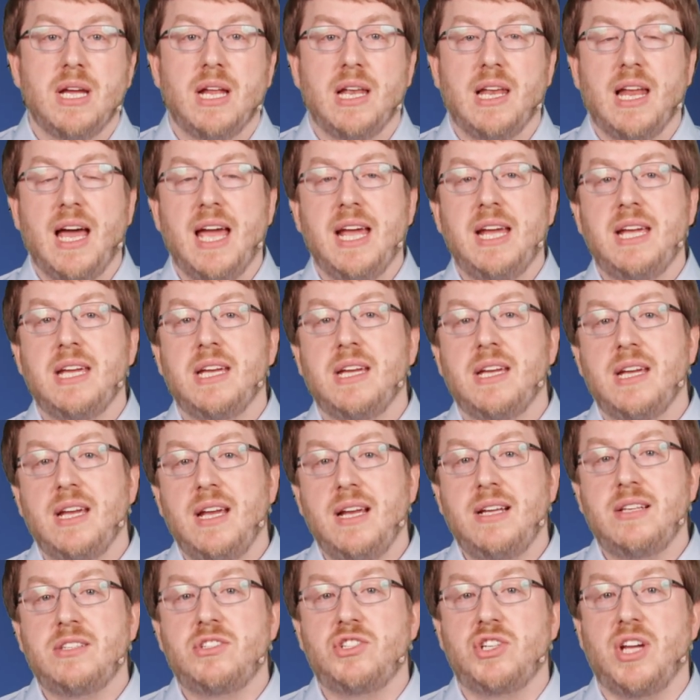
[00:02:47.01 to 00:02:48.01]
like
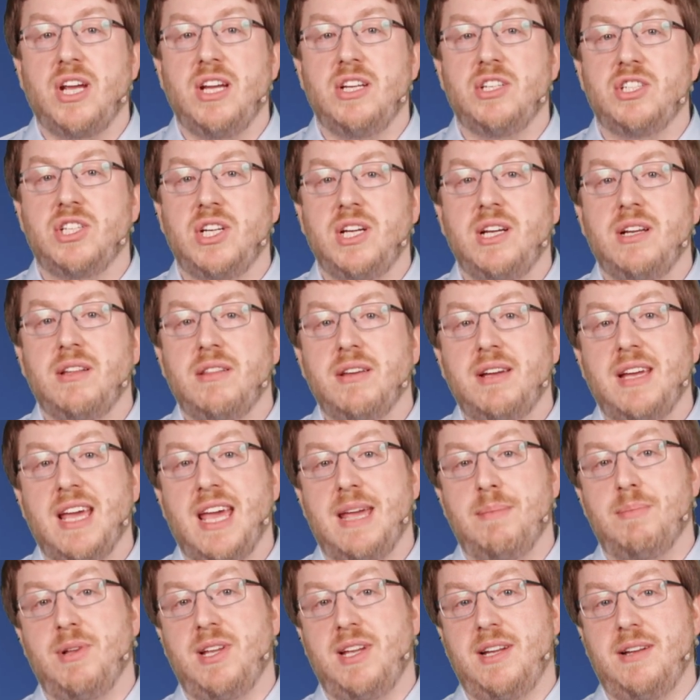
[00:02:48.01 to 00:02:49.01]
exchanging the
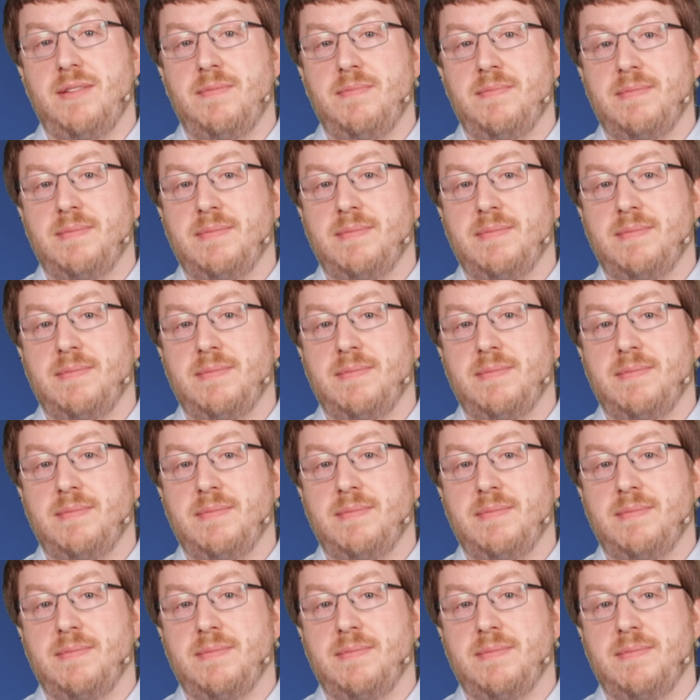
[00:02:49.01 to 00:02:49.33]
cabling.